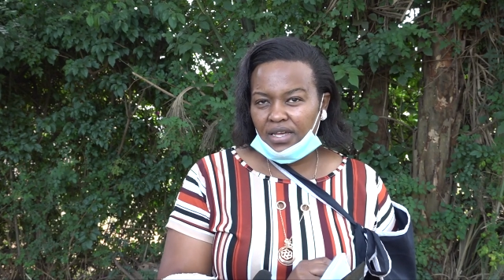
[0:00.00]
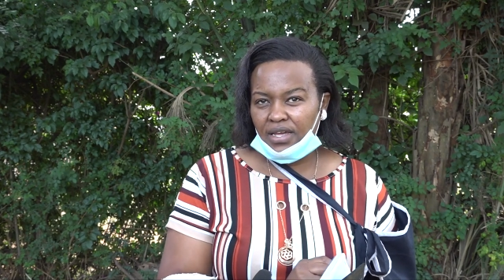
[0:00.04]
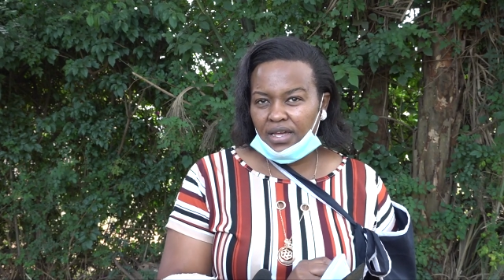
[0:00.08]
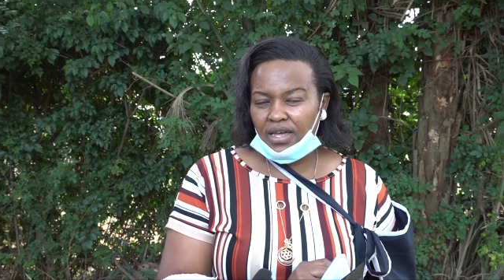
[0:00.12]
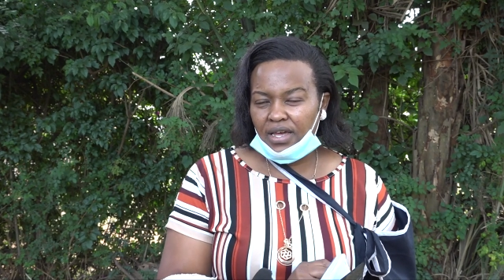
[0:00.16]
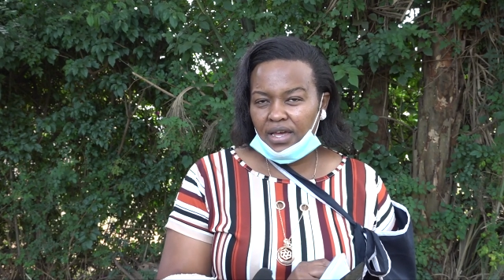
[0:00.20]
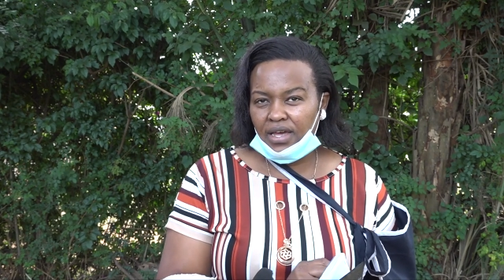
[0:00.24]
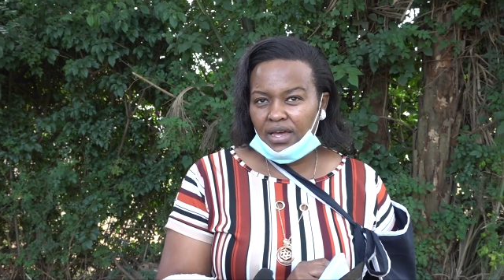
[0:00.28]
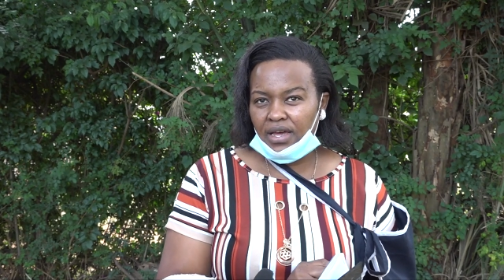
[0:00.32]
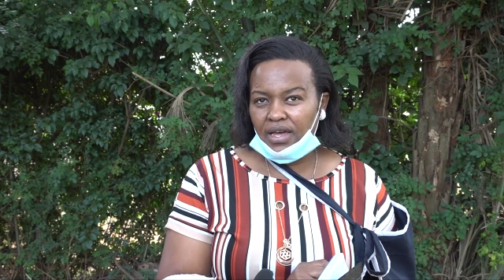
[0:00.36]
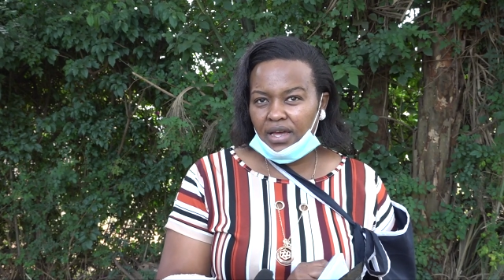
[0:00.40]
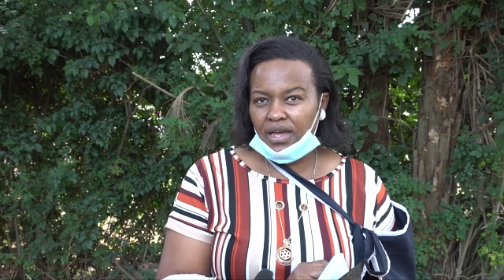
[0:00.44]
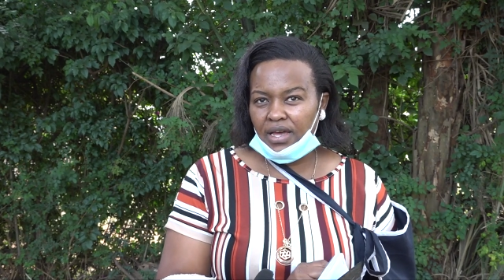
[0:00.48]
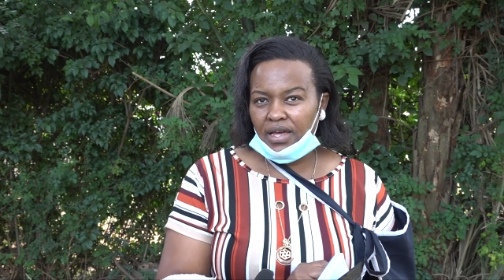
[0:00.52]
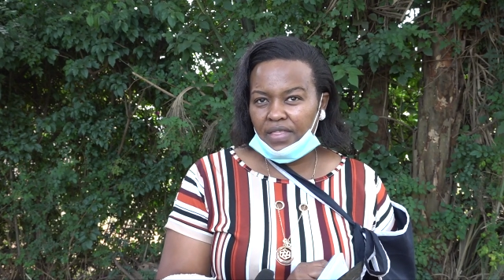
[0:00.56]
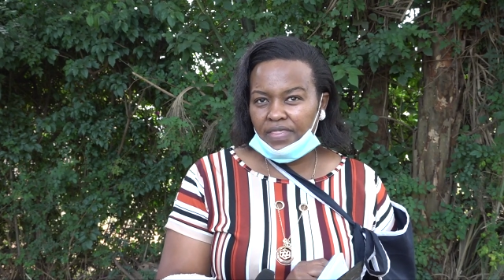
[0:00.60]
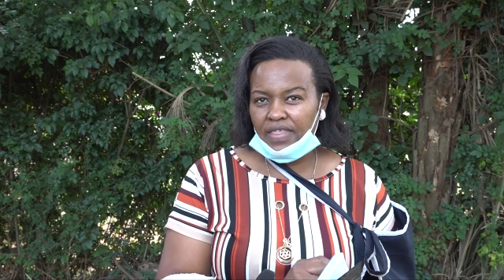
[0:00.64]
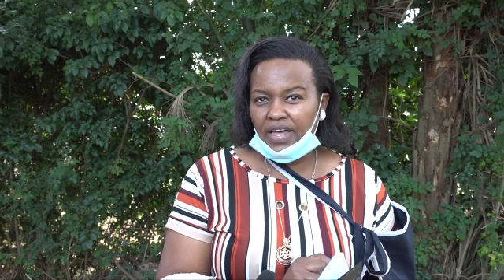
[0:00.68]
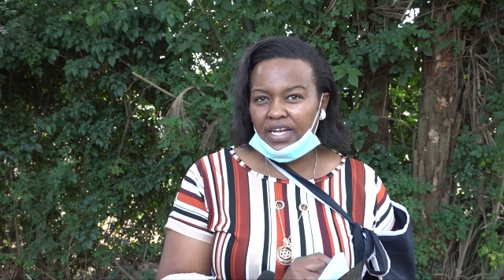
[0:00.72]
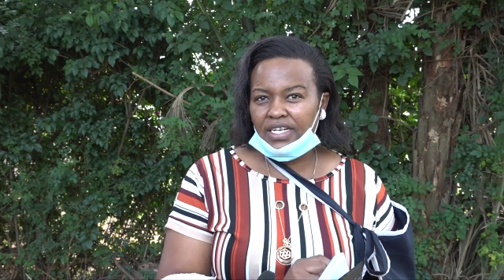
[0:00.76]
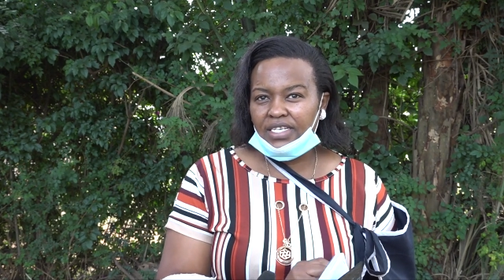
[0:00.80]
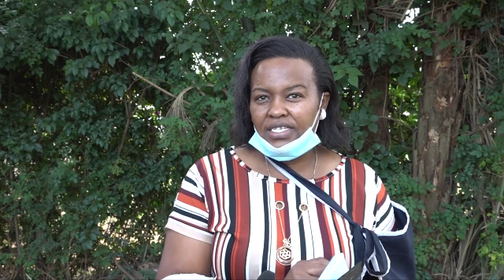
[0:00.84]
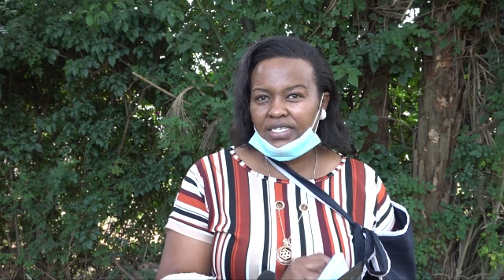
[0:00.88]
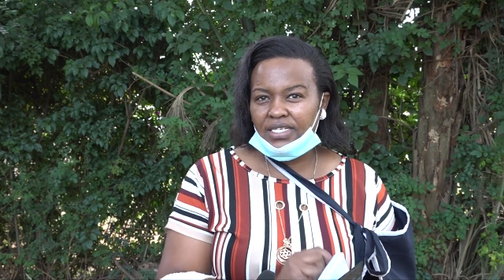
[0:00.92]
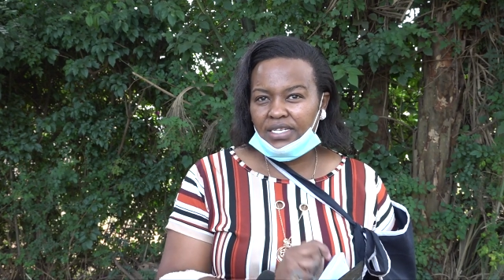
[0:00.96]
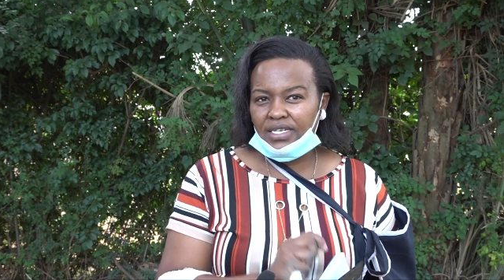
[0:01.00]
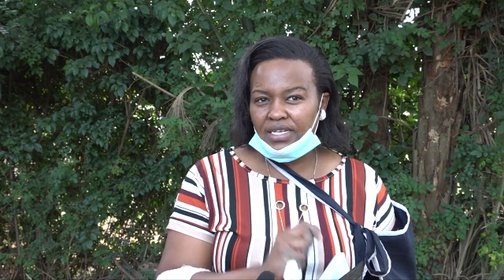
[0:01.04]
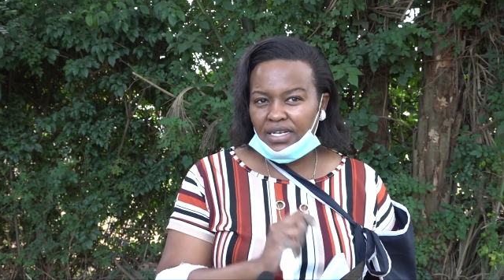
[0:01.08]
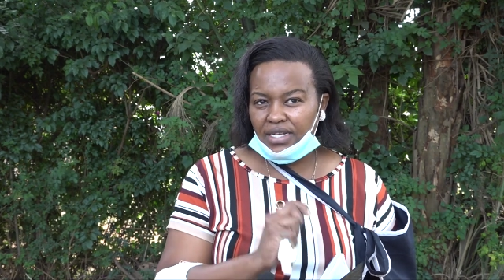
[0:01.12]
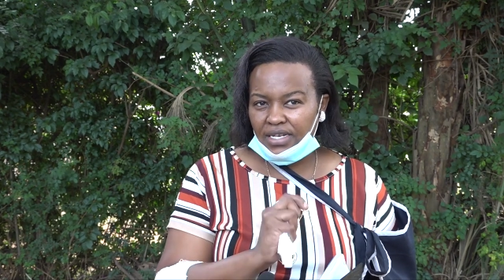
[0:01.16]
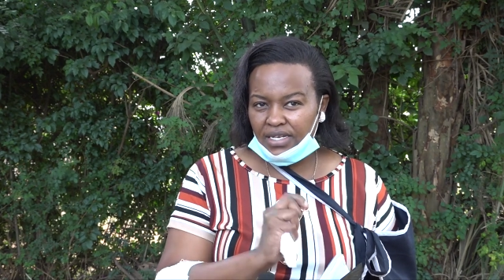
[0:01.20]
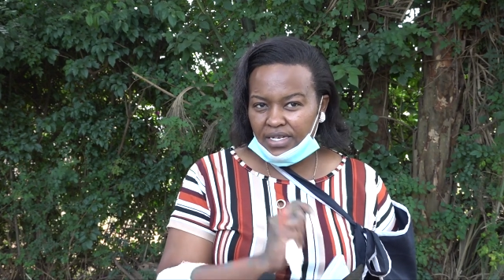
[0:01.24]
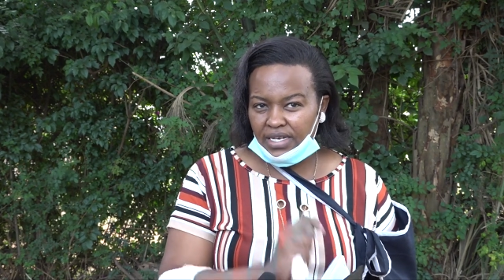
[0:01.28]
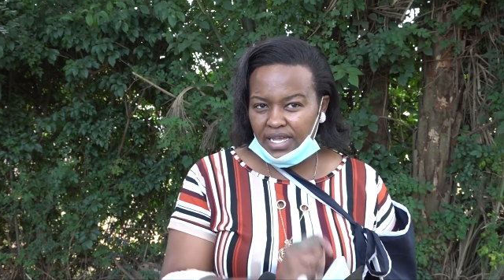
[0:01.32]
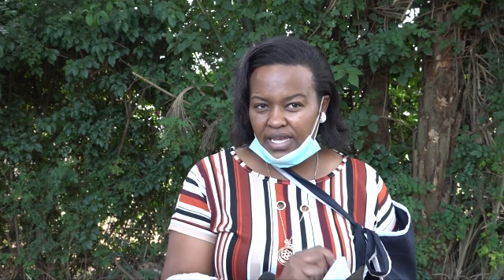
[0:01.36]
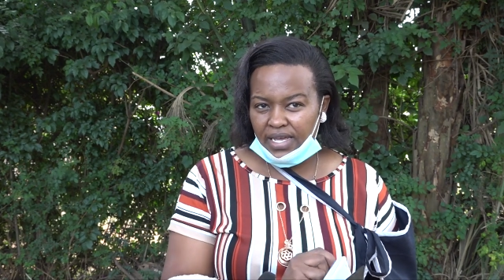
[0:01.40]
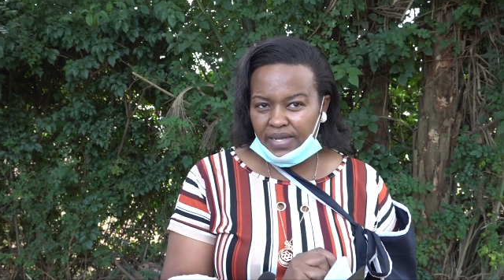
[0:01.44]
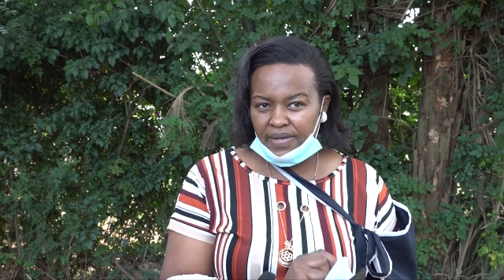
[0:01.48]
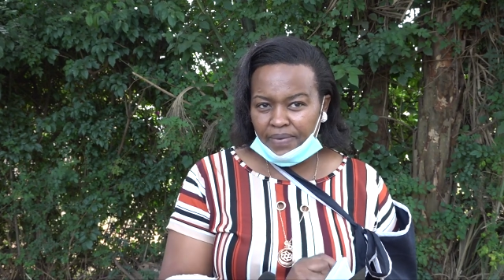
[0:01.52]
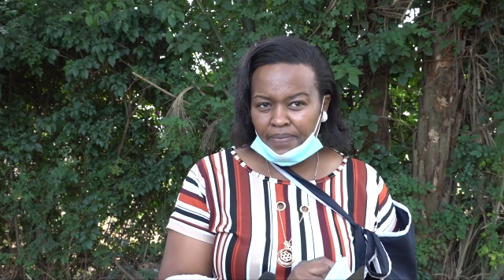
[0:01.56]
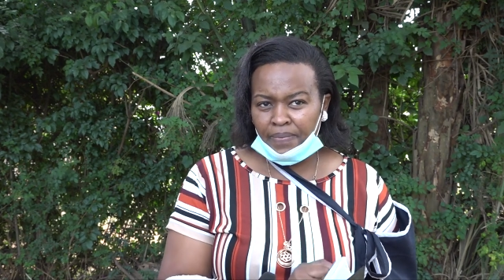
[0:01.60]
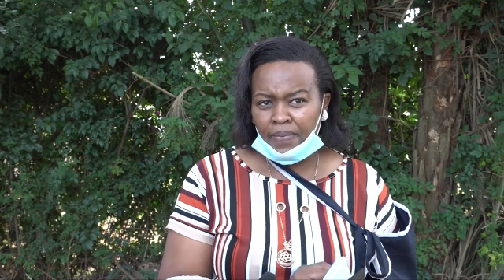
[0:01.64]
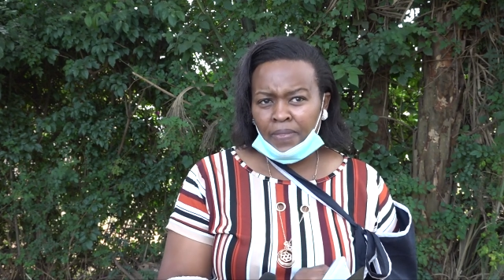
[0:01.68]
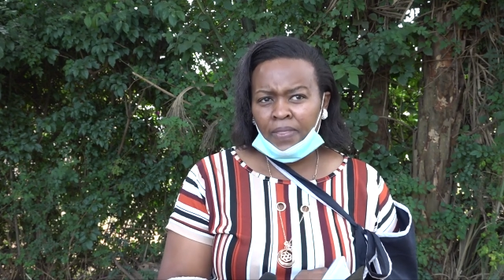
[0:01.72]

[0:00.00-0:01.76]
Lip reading: that day.